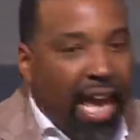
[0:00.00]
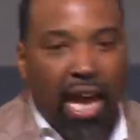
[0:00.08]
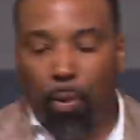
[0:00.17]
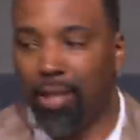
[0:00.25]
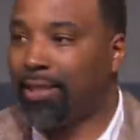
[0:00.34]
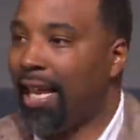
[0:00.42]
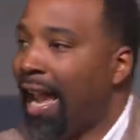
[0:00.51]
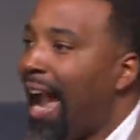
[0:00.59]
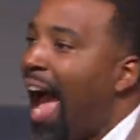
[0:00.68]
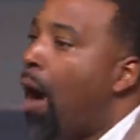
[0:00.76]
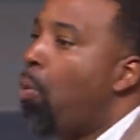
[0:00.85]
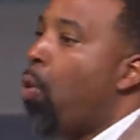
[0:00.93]
he was saying,
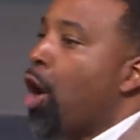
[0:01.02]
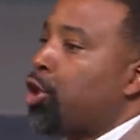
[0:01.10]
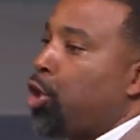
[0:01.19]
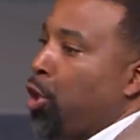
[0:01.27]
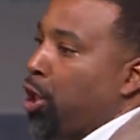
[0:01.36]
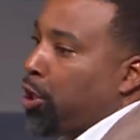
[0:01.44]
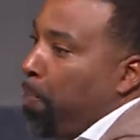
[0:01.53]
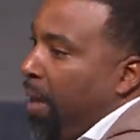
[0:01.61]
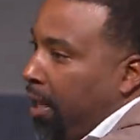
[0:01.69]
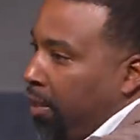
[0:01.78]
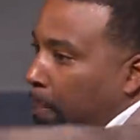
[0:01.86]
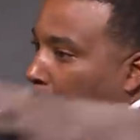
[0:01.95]
I want you to
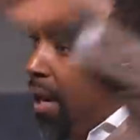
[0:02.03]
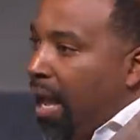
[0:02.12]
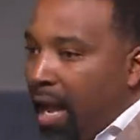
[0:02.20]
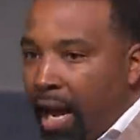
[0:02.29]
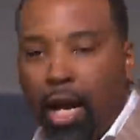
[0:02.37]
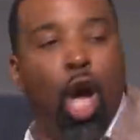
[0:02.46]
smear the blood